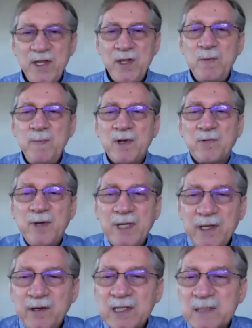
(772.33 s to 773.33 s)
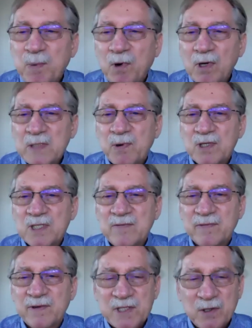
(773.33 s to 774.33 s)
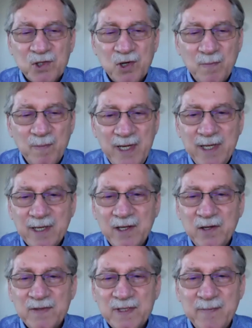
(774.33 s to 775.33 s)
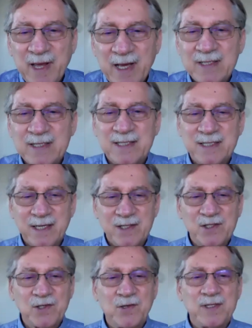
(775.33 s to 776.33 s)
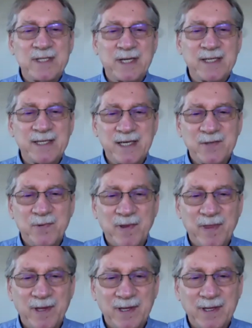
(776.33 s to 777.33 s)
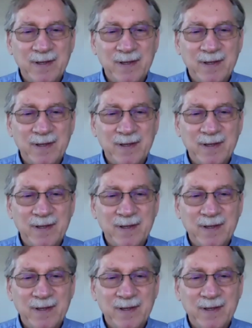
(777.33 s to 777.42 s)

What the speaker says: you'd be a really good spokesperson for social media. You seem to have such good success with it.